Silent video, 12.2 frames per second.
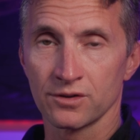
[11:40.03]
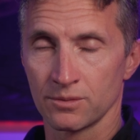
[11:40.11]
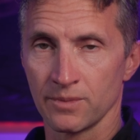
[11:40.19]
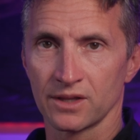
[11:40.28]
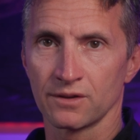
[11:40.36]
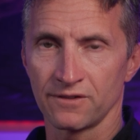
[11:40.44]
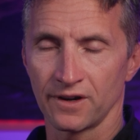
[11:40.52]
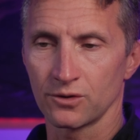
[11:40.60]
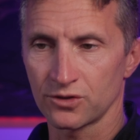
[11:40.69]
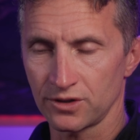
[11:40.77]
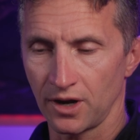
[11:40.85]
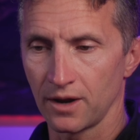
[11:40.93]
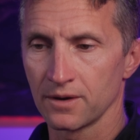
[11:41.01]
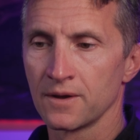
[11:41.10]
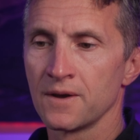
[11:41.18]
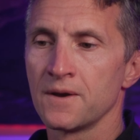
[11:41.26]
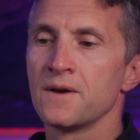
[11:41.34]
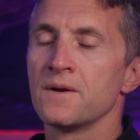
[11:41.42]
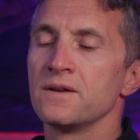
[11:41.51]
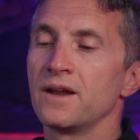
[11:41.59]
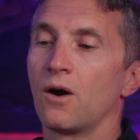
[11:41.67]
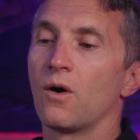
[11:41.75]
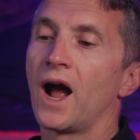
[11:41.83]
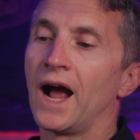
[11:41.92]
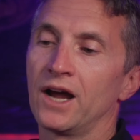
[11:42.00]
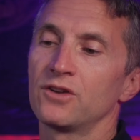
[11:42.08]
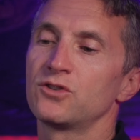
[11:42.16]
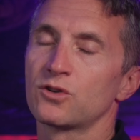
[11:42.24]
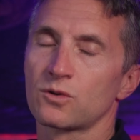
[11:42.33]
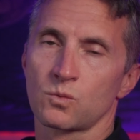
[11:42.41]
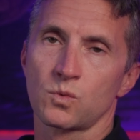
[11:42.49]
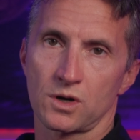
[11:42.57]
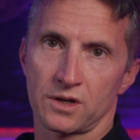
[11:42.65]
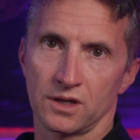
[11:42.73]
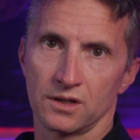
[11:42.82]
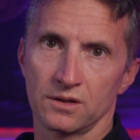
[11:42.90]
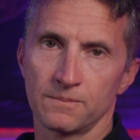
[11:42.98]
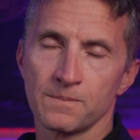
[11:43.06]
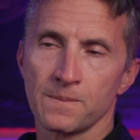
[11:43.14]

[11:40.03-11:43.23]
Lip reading: to make the final shot. Now, as you're working